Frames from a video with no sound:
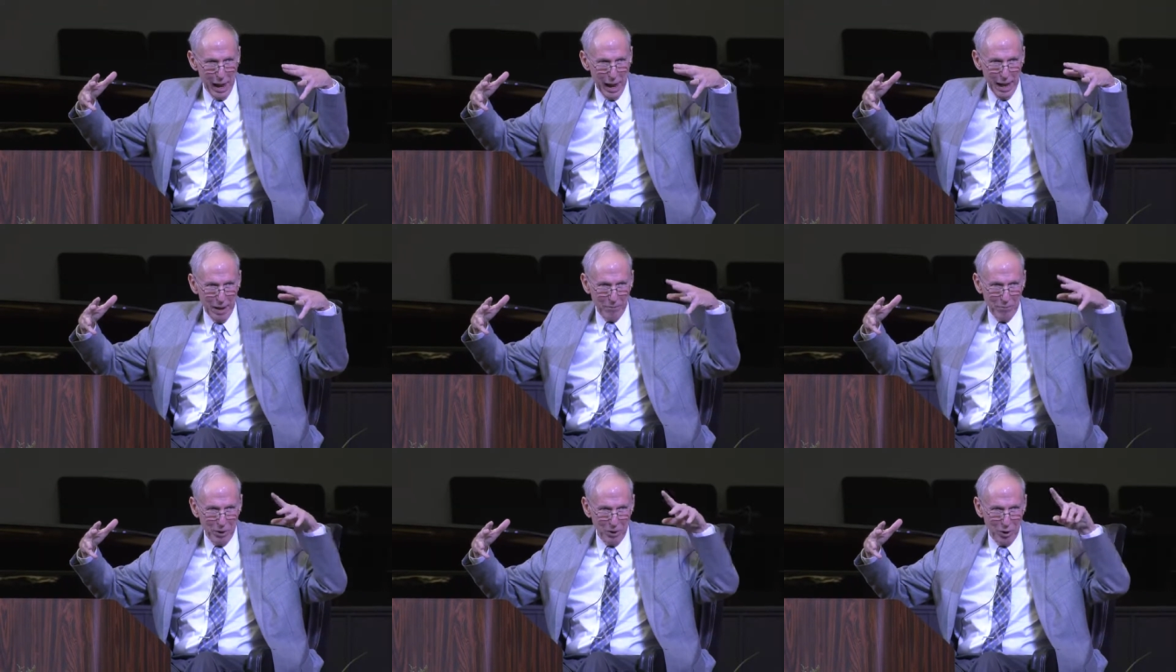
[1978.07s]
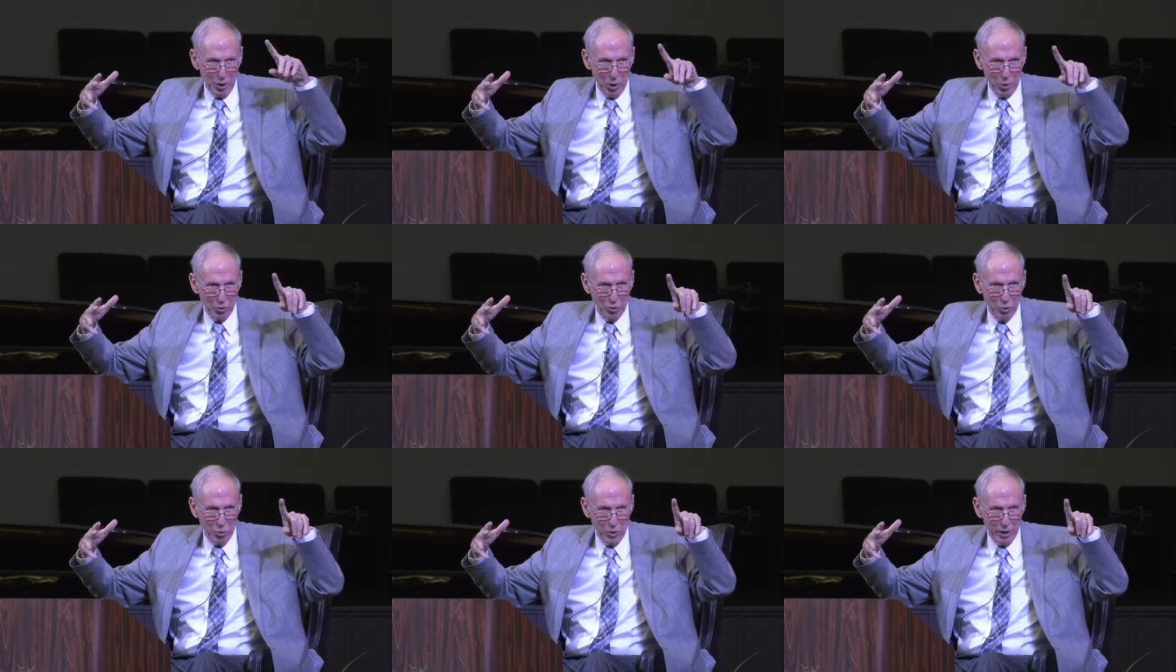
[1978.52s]
if you
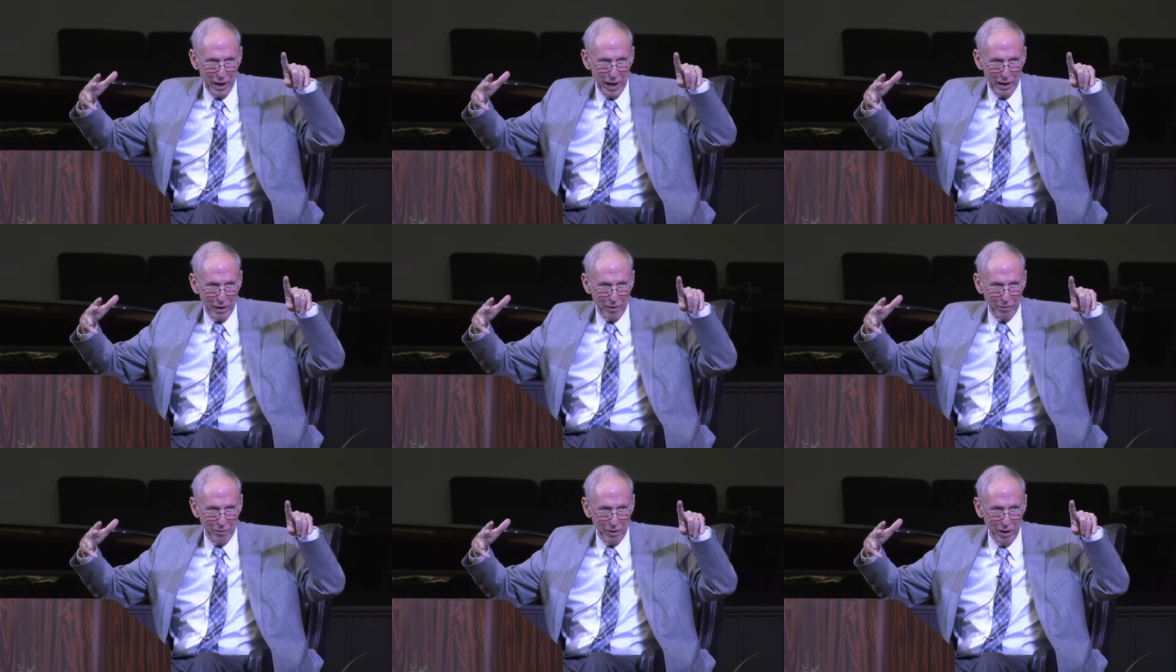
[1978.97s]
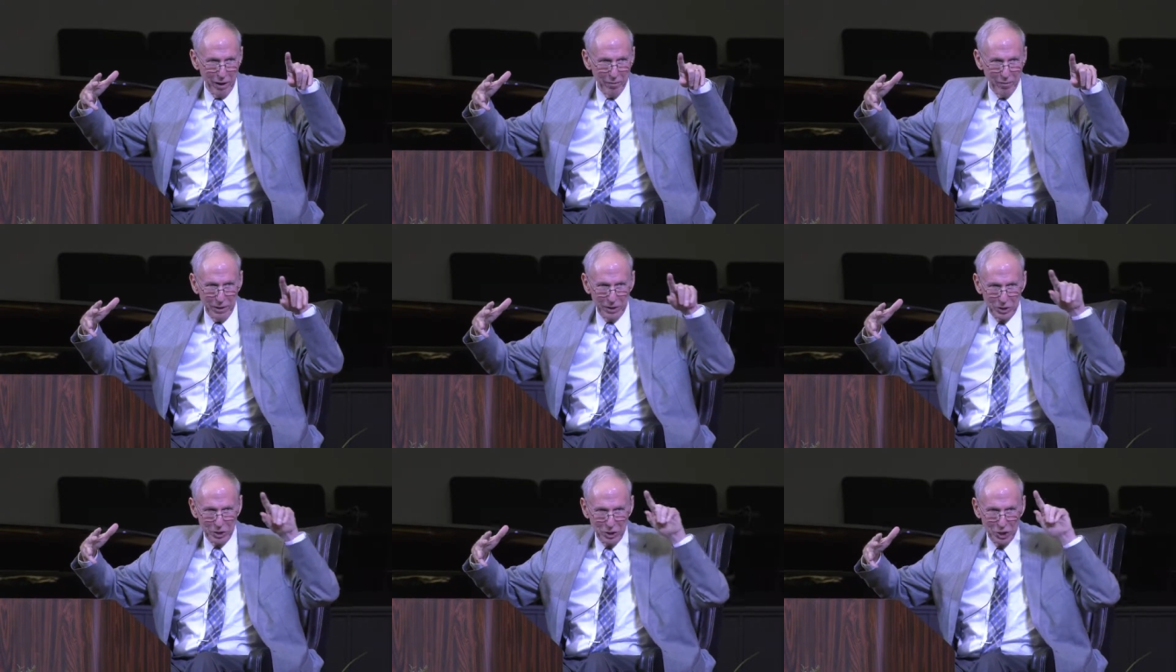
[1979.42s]
don't do it out of
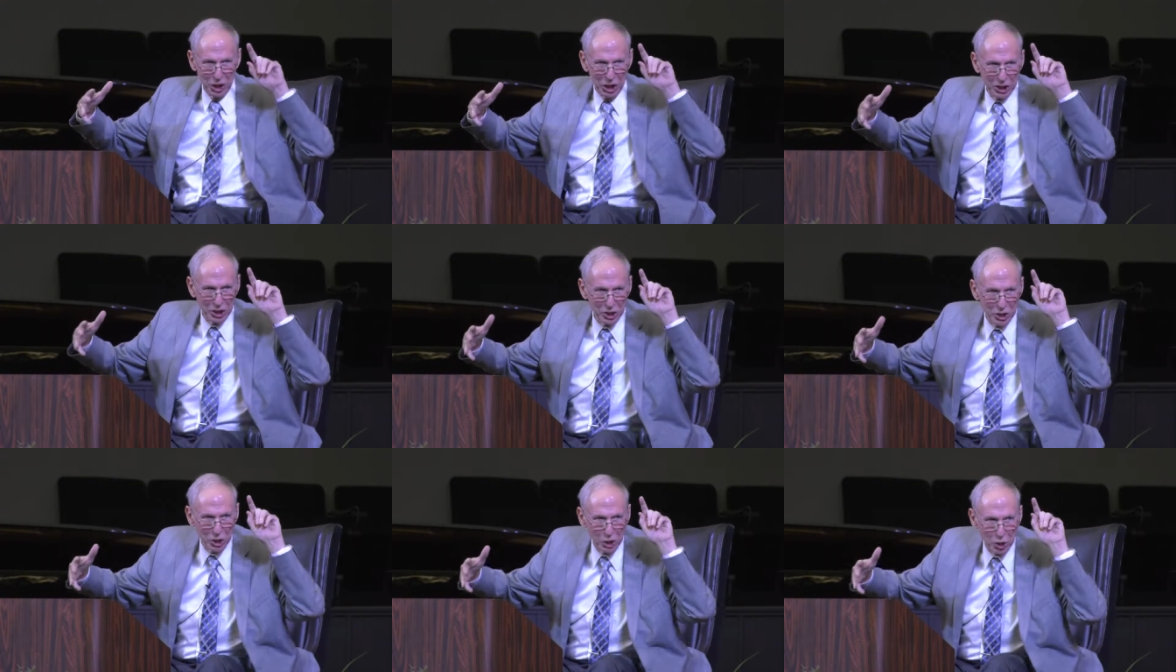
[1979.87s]
love, it's just